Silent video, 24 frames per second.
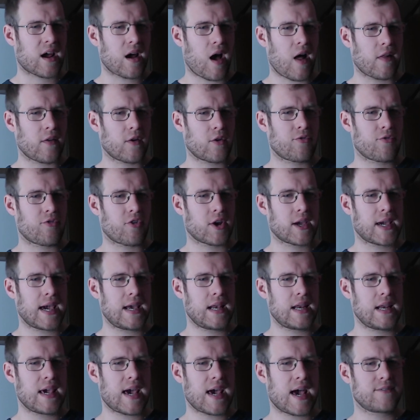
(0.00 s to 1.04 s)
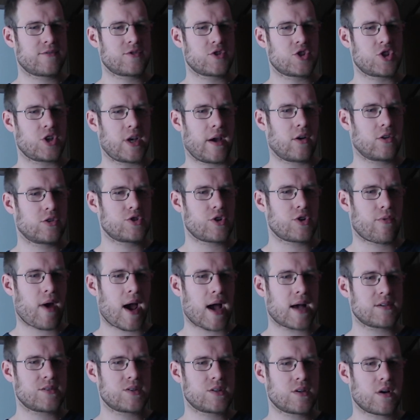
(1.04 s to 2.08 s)
caller for K D F's challenger
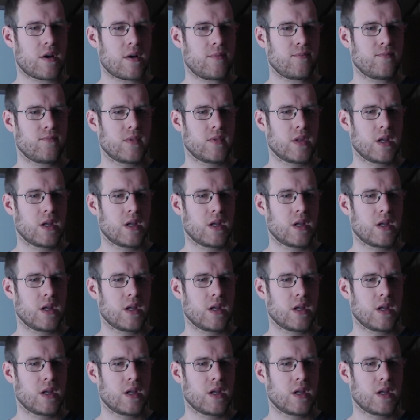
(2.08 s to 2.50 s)
roster.